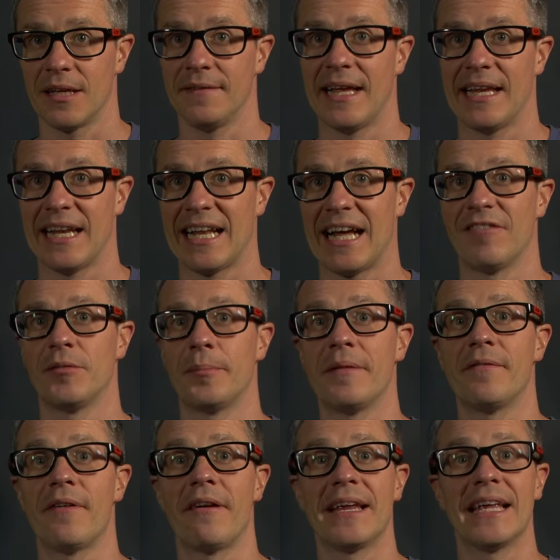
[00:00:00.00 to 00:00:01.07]
Then I'd have to be
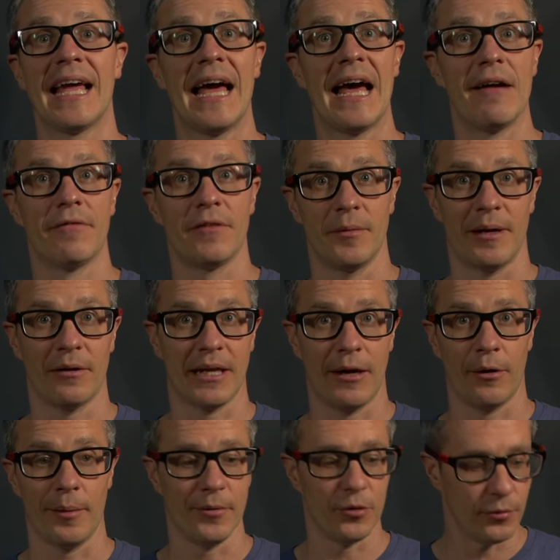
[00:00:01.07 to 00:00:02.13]
very careful about
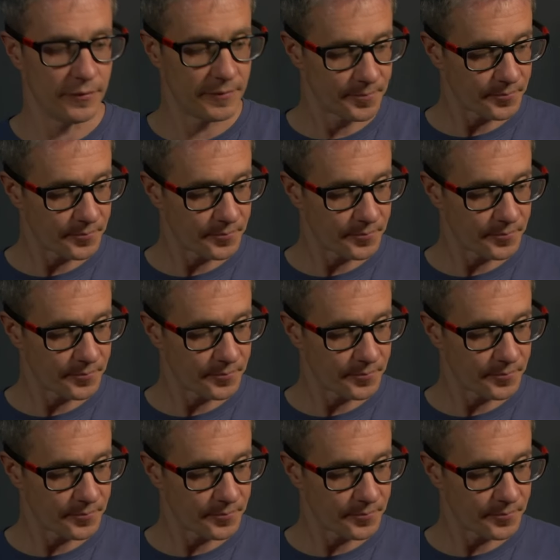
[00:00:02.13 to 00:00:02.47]
how I move.